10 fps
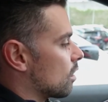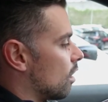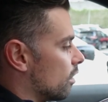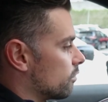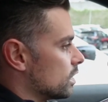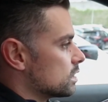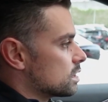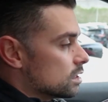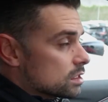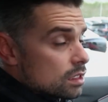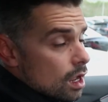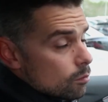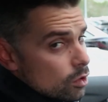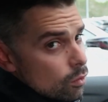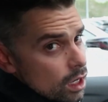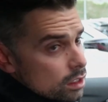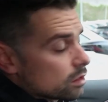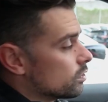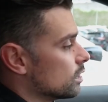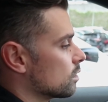confidence is number one in
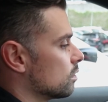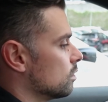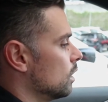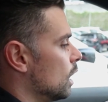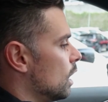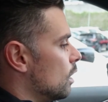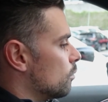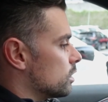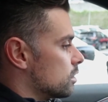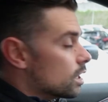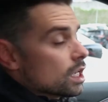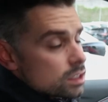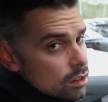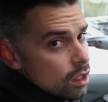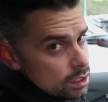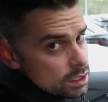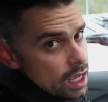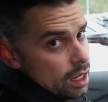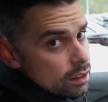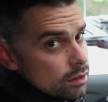the vehicle, but there is a lot of
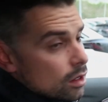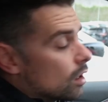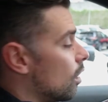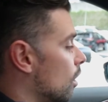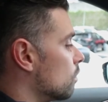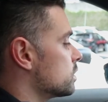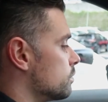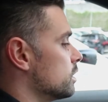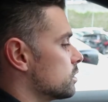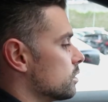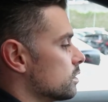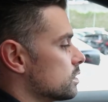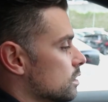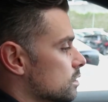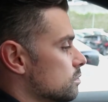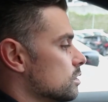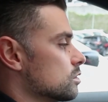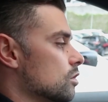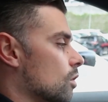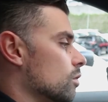tech. Always make sure your salesman
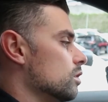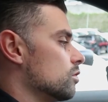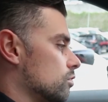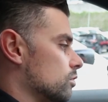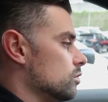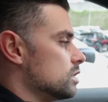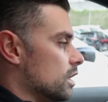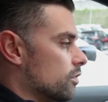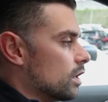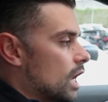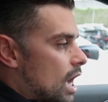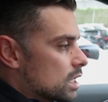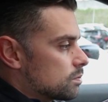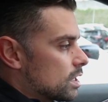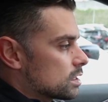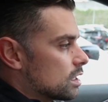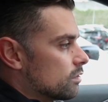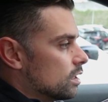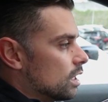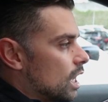is going through different aspects
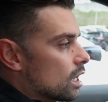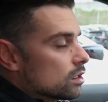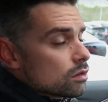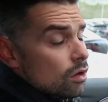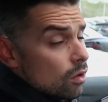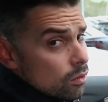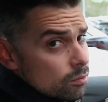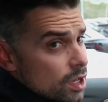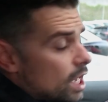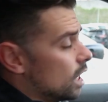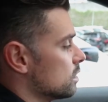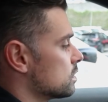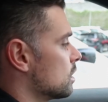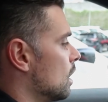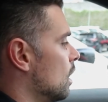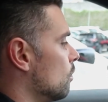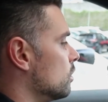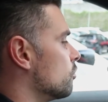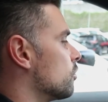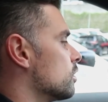of it at your own pace.
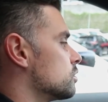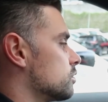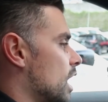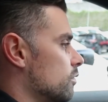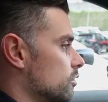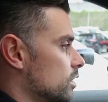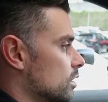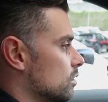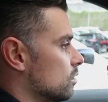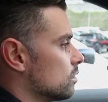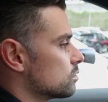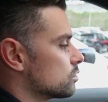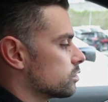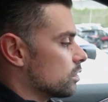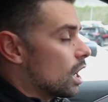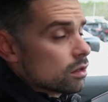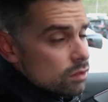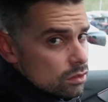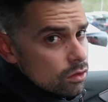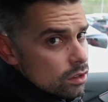When you first drive the vehicle, try to
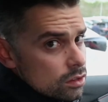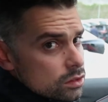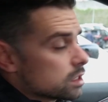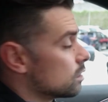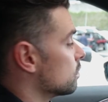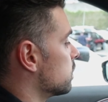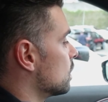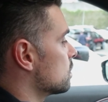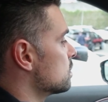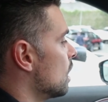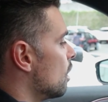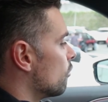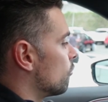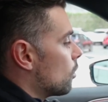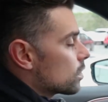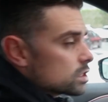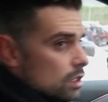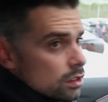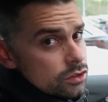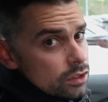ignore those little things. Focus
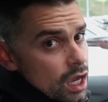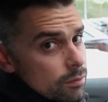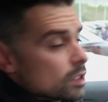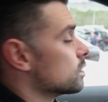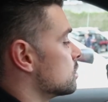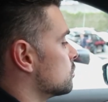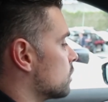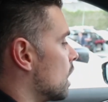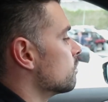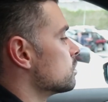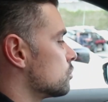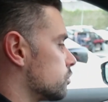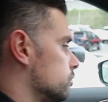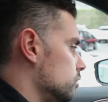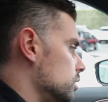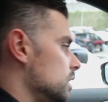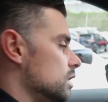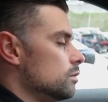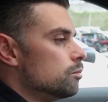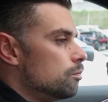on the drive, because the drive is truly
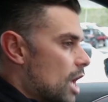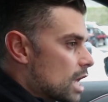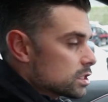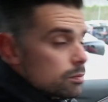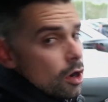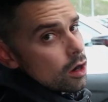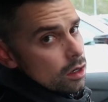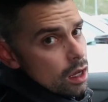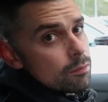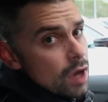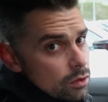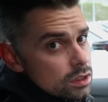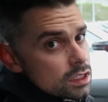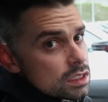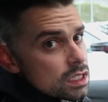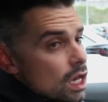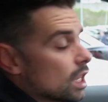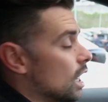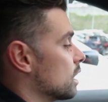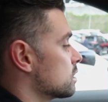the best part about this
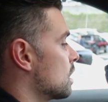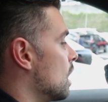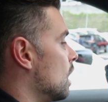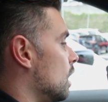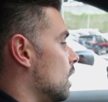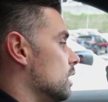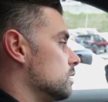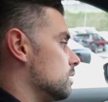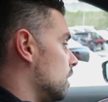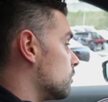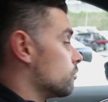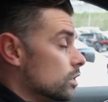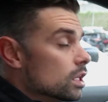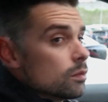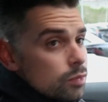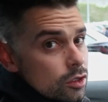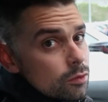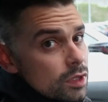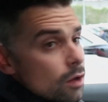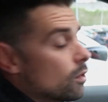TLX. It really
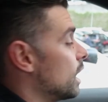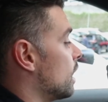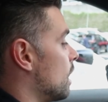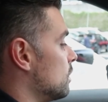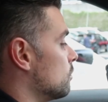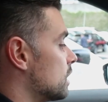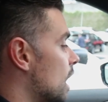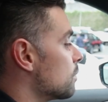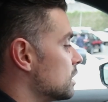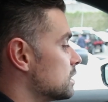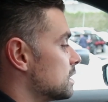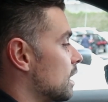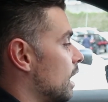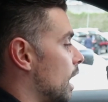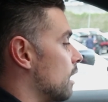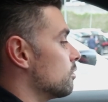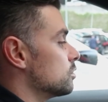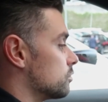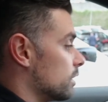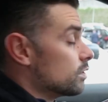blew me away. I mean, with that being said, I
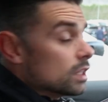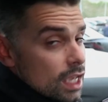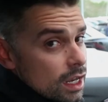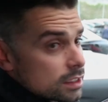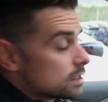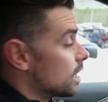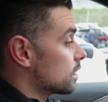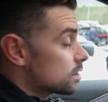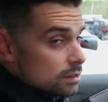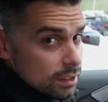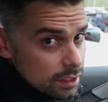haven't driven the NSX